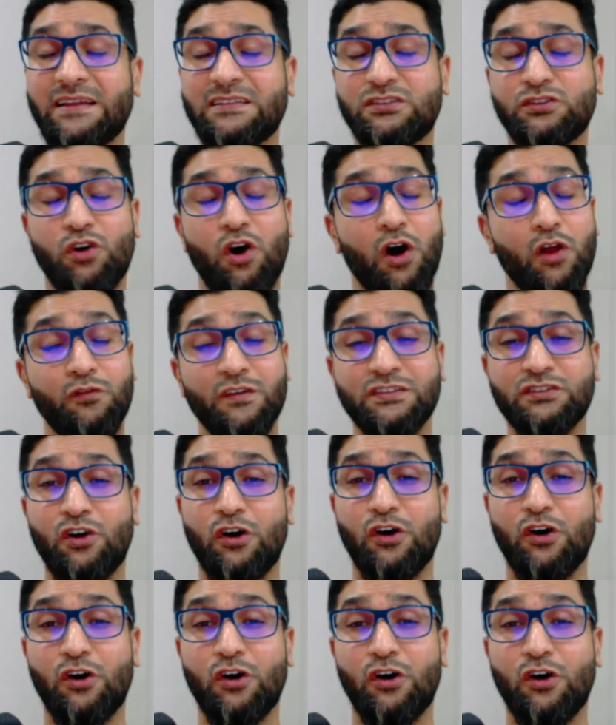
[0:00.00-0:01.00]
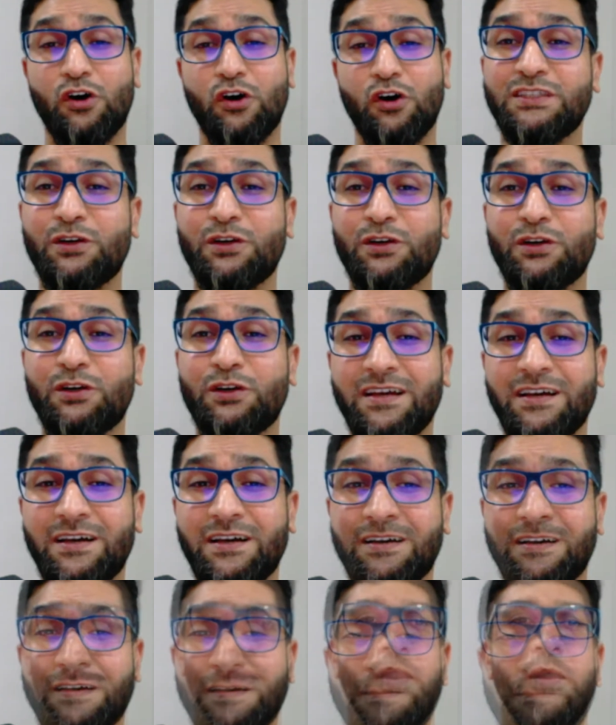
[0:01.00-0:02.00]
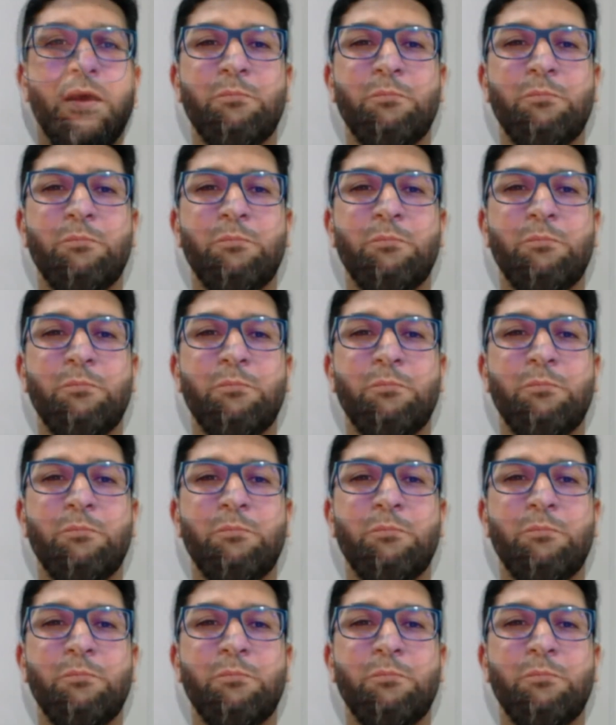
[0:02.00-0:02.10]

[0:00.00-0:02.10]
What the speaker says: It's always awesome to see you over here.